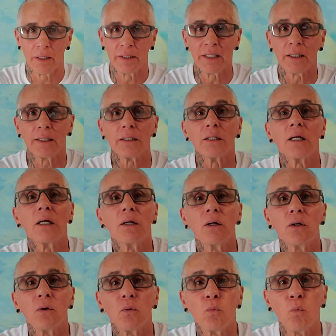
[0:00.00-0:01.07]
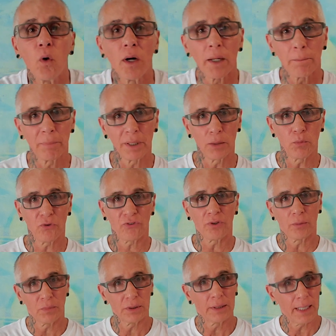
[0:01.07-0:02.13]
that want to be with
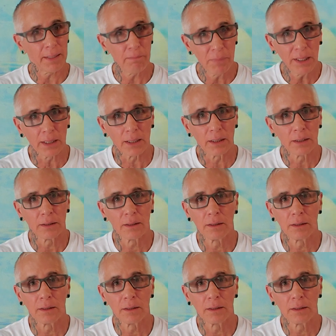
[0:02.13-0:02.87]
someone like me.